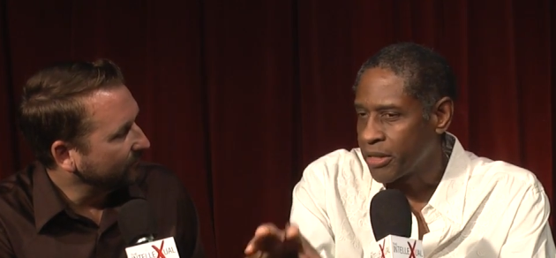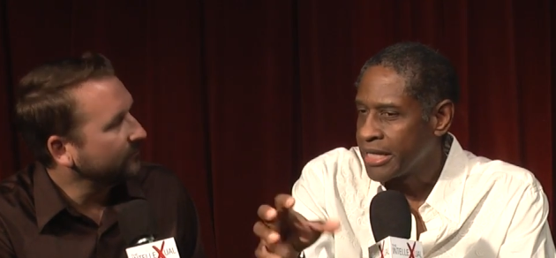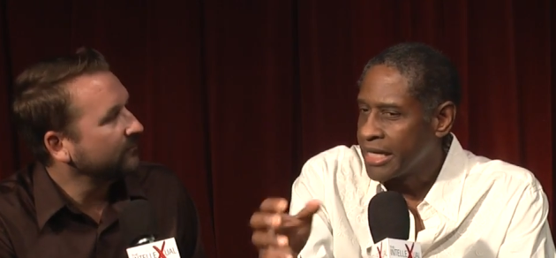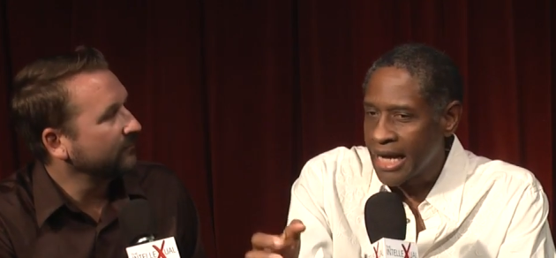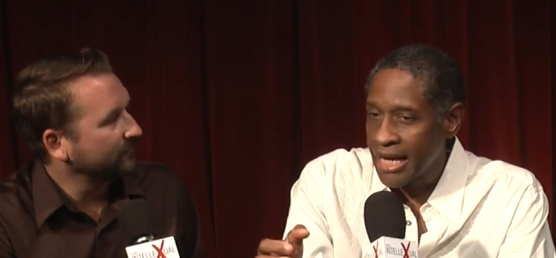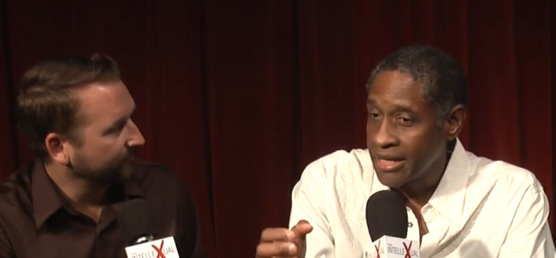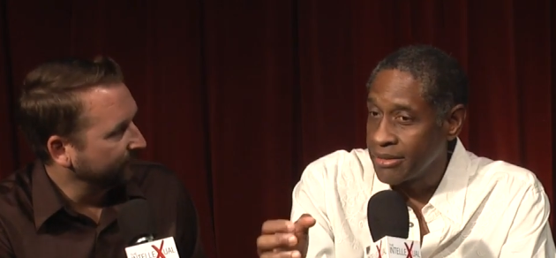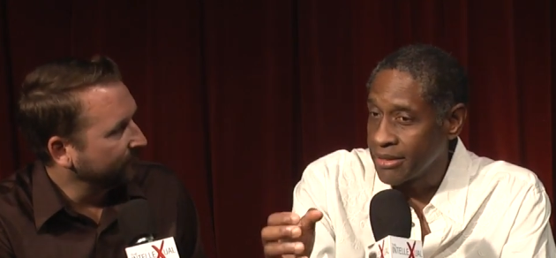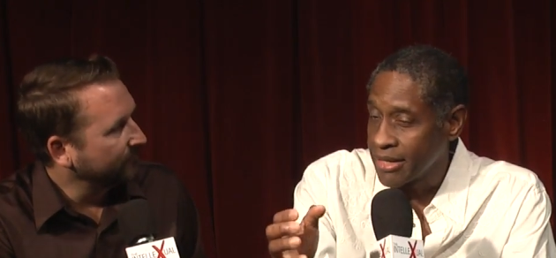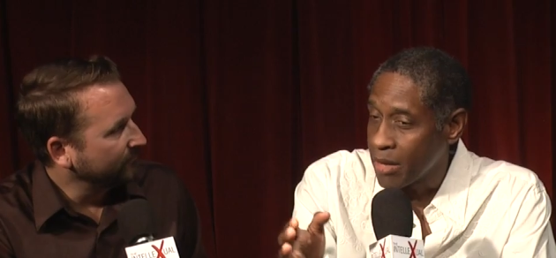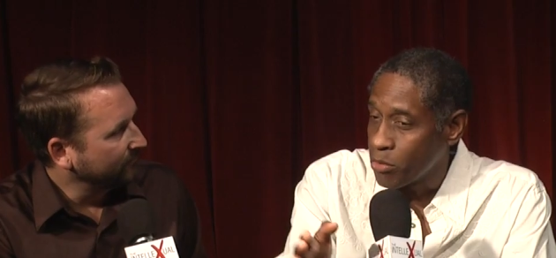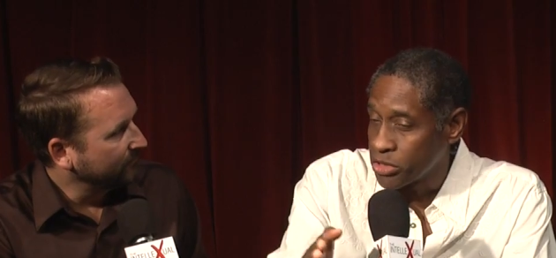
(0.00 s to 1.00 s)
Speaker 1: but I didn't.
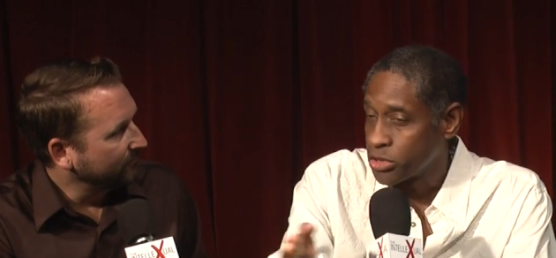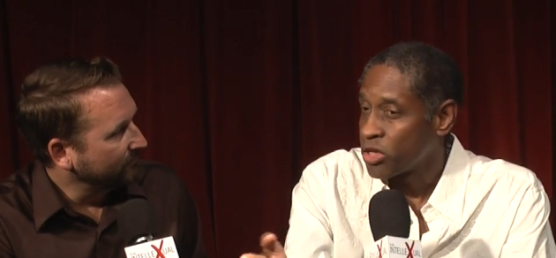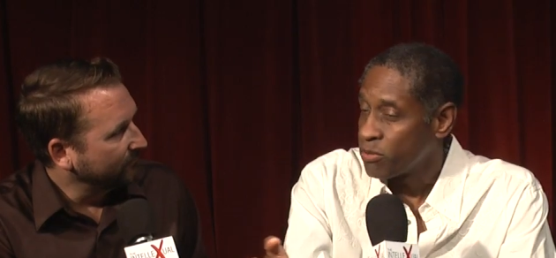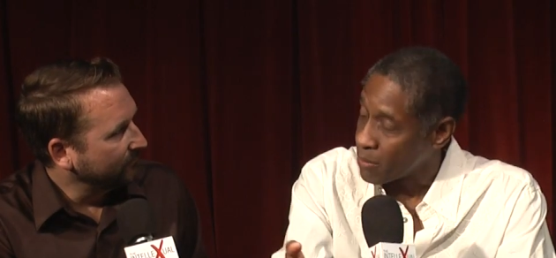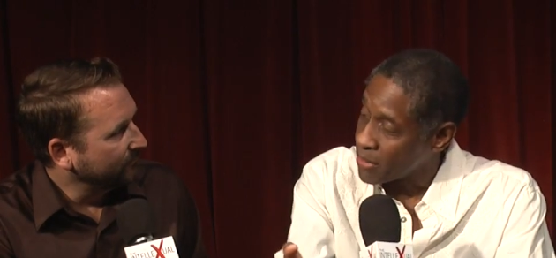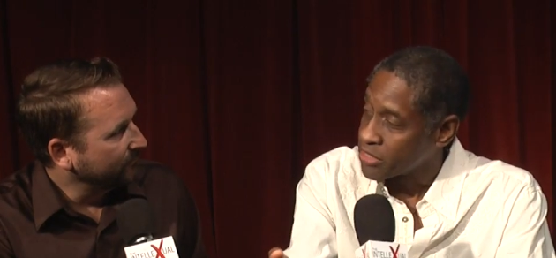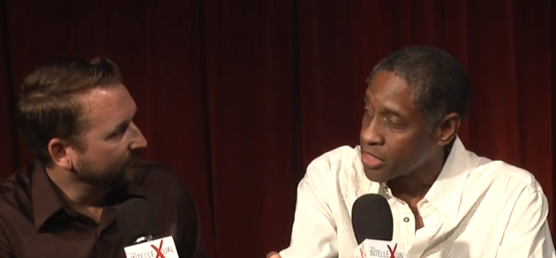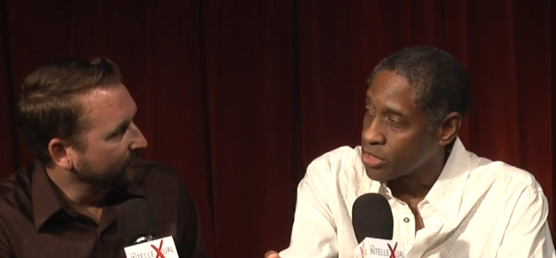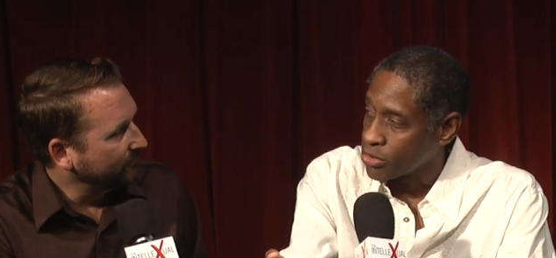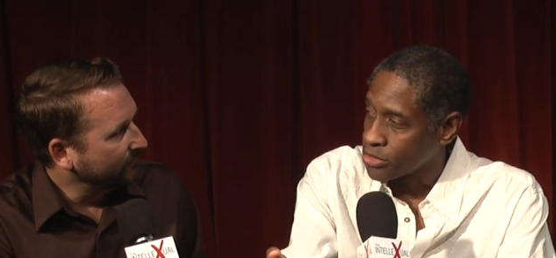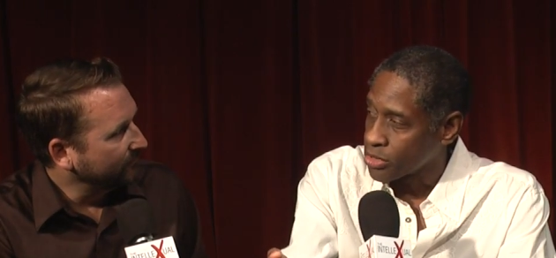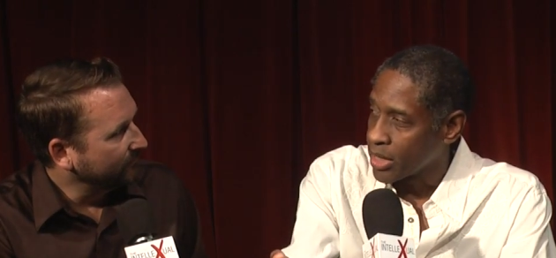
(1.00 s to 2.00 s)
I wasn't sure about my
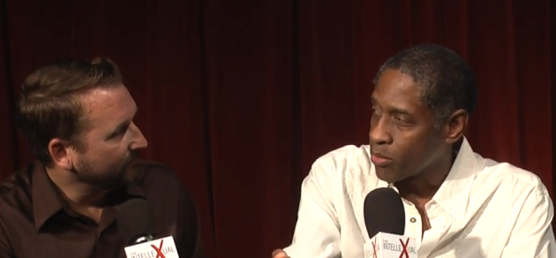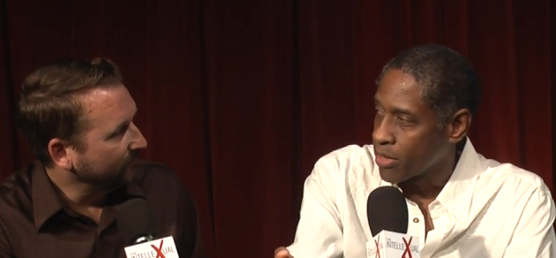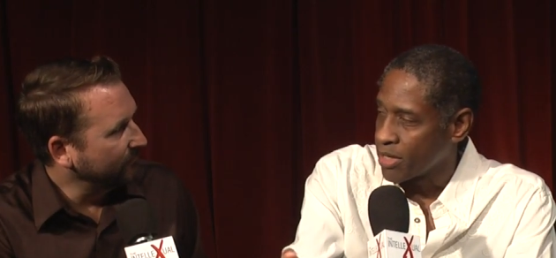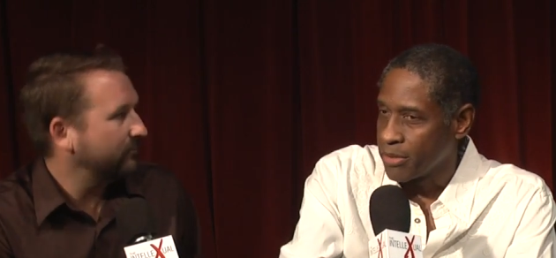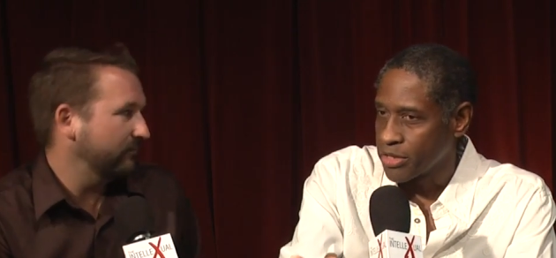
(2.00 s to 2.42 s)
schedule, so I wanted to